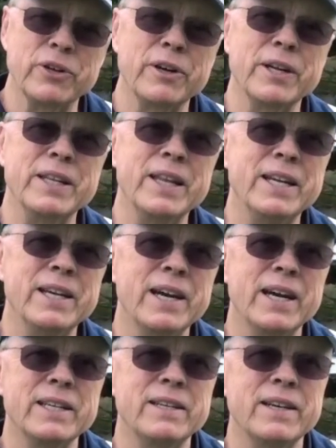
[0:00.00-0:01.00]
early, and then he
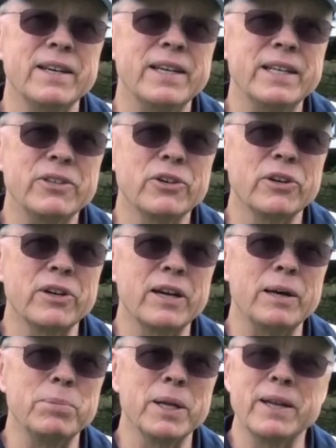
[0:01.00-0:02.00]
got uh, he took a
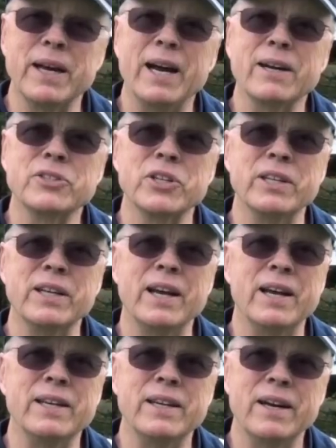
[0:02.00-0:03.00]
couple of knocks, and
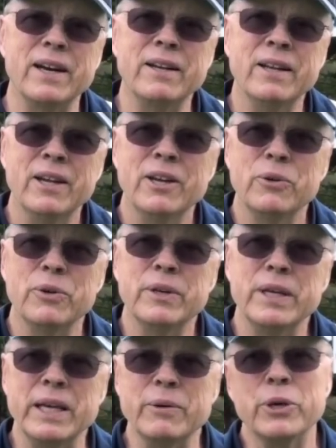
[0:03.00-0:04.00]
and uh,
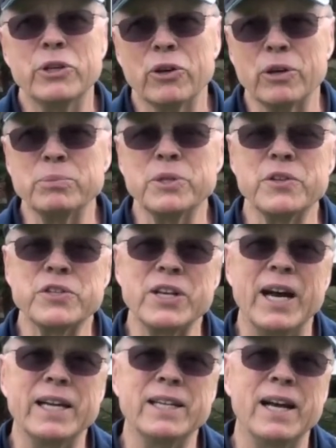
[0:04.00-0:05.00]
he we took him to the
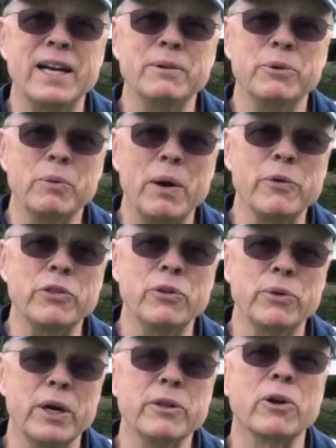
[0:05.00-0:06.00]
sideline, and we went with
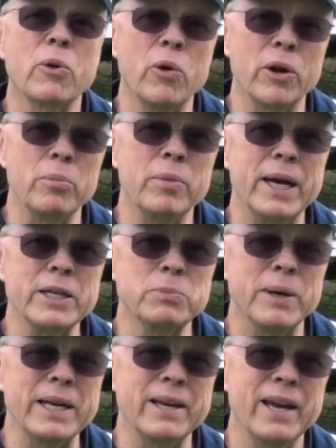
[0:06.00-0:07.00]
two other
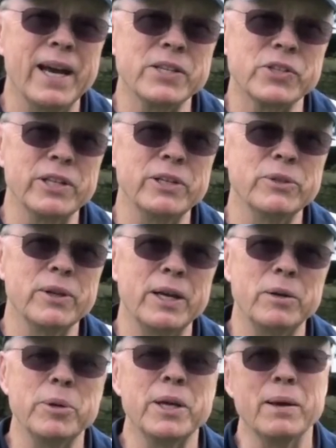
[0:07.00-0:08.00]
quarterbacks, Mike Cassidy, who
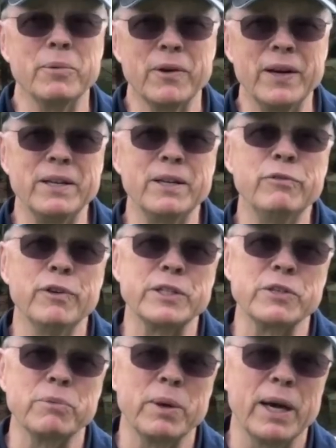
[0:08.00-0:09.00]
later became a great
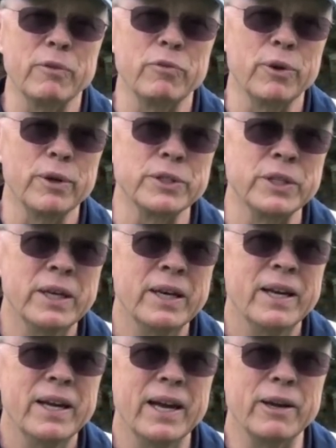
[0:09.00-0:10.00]
defensive back for us,
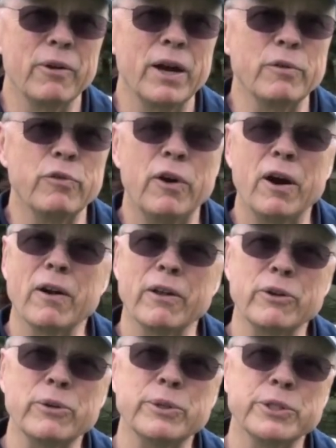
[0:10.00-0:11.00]
and Greg
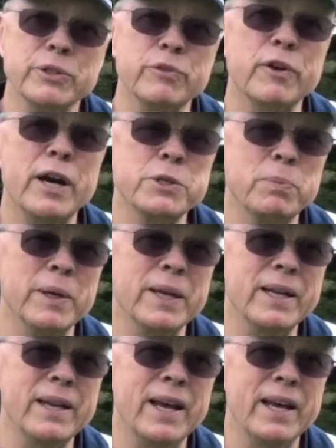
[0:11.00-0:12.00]
Farland, who was a freshman,
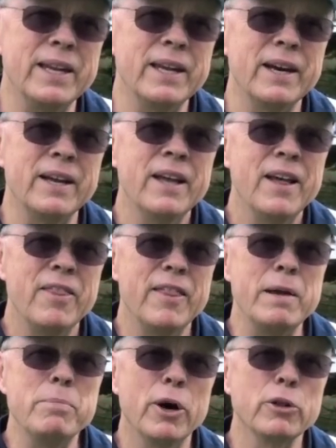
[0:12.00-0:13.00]
and and uh,
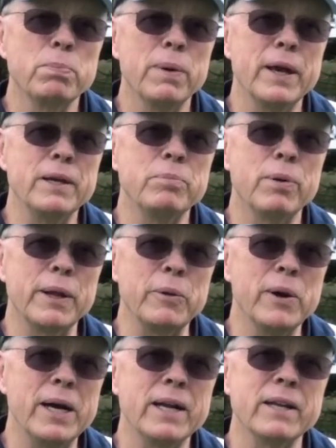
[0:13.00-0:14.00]
they both played pretty
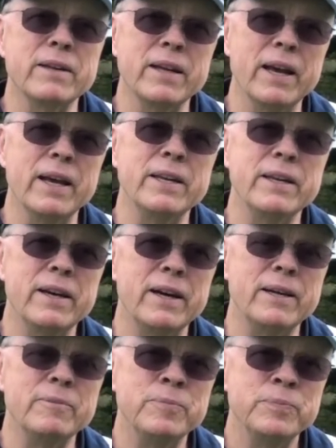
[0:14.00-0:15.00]
well, and and
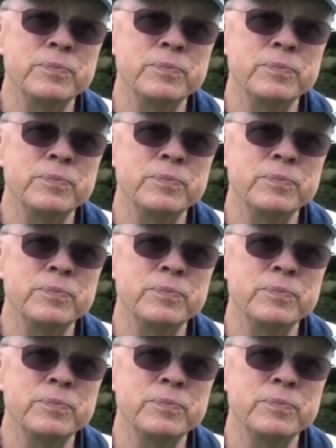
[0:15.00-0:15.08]
uh,